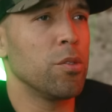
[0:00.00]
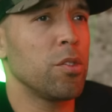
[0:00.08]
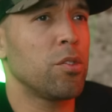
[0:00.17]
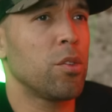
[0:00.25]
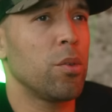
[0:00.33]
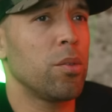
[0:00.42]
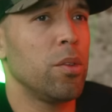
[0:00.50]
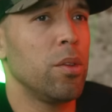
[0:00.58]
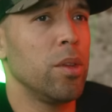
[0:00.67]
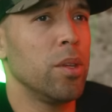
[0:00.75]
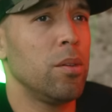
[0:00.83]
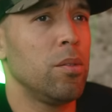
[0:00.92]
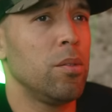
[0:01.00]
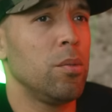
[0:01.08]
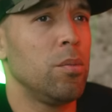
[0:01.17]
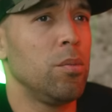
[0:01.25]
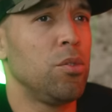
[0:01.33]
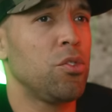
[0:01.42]
a certain
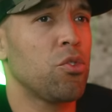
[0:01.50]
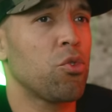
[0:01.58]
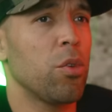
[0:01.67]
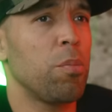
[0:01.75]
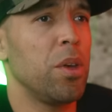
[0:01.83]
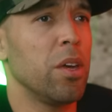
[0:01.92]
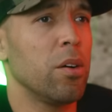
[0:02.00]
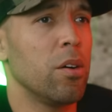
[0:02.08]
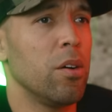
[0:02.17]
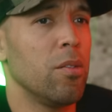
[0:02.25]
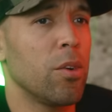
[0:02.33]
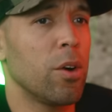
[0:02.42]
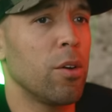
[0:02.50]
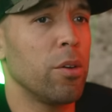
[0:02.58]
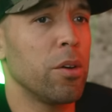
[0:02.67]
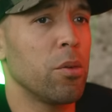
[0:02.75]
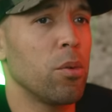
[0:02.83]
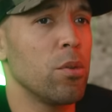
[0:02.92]
stripping of our
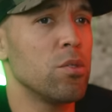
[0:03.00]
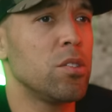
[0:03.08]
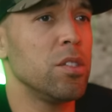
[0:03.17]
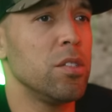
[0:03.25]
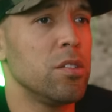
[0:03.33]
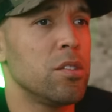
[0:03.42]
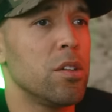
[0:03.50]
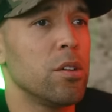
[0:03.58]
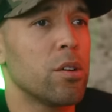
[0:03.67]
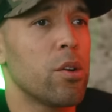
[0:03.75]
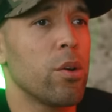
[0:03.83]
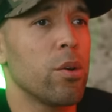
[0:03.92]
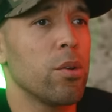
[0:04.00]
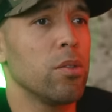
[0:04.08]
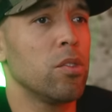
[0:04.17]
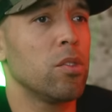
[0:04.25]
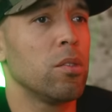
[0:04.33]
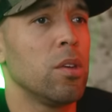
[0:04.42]
neuroses that
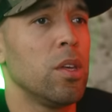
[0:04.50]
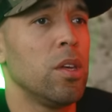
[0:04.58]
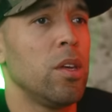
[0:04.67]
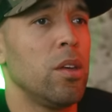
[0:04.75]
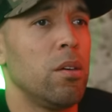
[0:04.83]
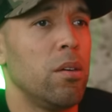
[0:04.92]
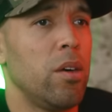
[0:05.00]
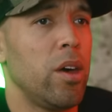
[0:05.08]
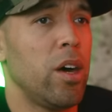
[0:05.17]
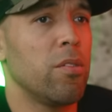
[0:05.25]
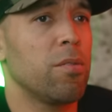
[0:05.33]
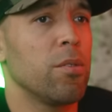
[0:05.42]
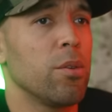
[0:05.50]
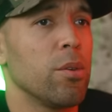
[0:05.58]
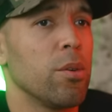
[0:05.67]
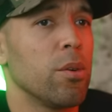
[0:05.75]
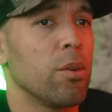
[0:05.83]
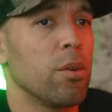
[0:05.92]
occurs
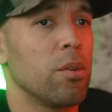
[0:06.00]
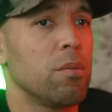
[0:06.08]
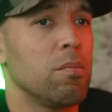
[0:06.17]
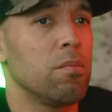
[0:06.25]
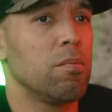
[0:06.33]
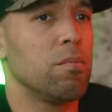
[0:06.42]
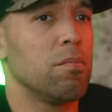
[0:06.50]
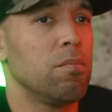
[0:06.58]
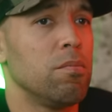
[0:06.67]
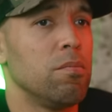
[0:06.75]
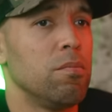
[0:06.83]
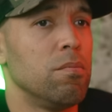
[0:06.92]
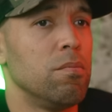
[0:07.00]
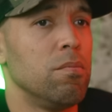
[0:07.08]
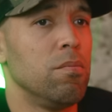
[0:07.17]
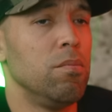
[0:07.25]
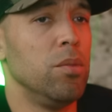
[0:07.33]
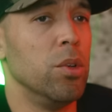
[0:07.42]
after
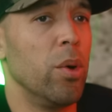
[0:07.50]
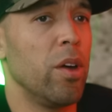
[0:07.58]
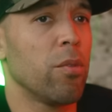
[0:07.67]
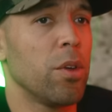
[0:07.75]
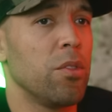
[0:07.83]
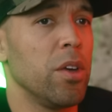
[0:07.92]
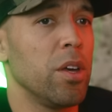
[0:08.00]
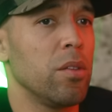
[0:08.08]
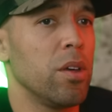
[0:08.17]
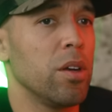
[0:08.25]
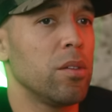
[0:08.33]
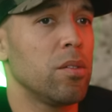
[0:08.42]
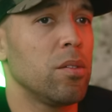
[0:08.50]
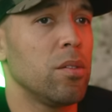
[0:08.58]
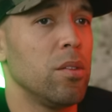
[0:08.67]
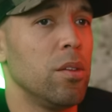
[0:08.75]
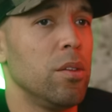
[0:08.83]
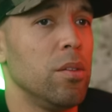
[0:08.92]
you know everything that
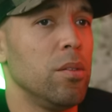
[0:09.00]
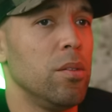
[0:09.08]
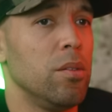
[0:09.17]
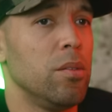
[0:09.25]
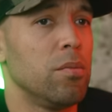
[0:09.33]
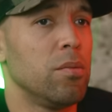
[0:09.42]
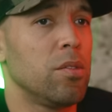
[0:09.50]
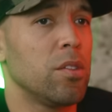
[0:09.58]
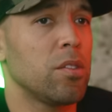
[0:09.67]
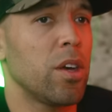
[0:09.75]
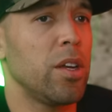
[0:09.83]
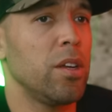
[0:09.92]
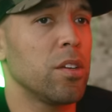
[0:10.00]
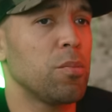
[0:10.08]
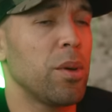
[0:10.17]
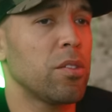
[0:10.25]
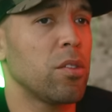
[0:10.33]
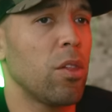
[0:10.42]
uh, society
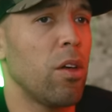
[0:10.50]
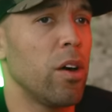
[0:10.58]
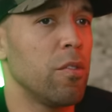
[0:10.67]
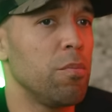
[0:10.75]
expects a lot of